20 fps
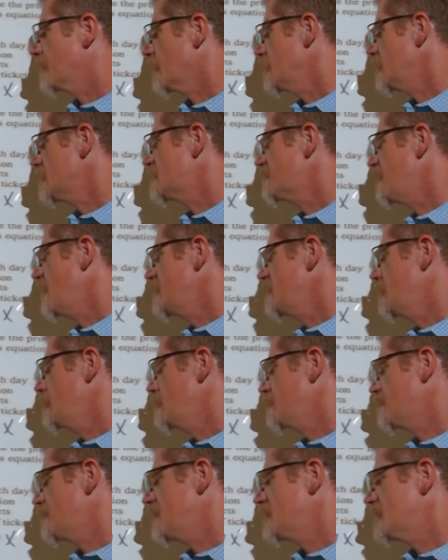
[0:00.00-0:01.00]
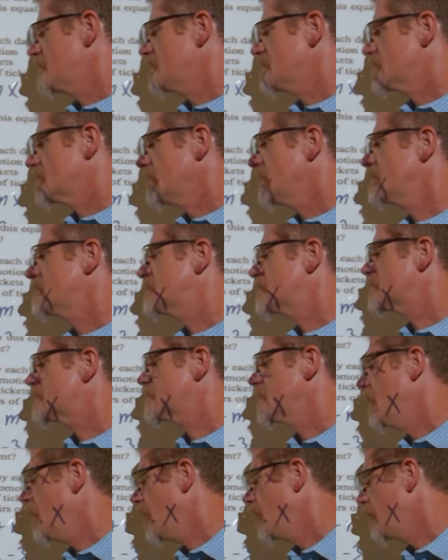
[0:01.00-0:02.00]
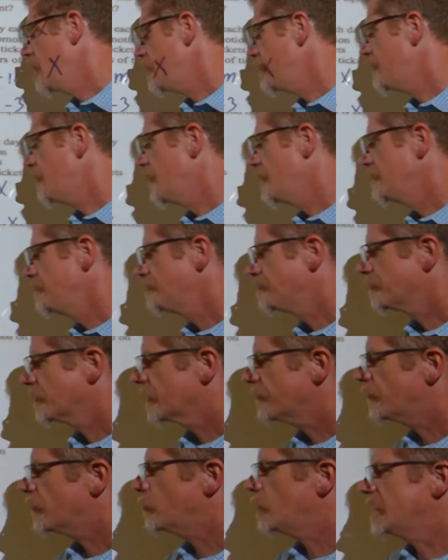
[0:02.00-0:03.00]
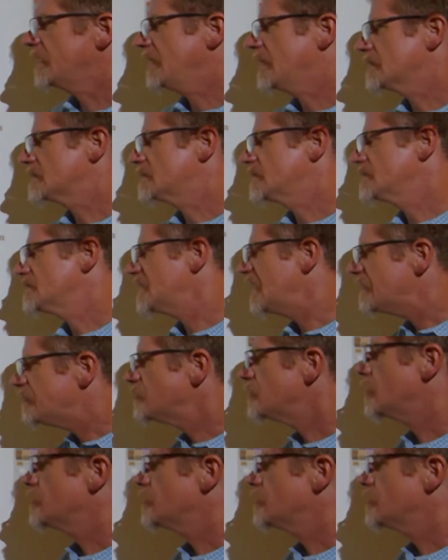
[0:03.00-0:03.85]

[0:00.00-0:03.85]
let's find out what this is. Let's solve for what x is, even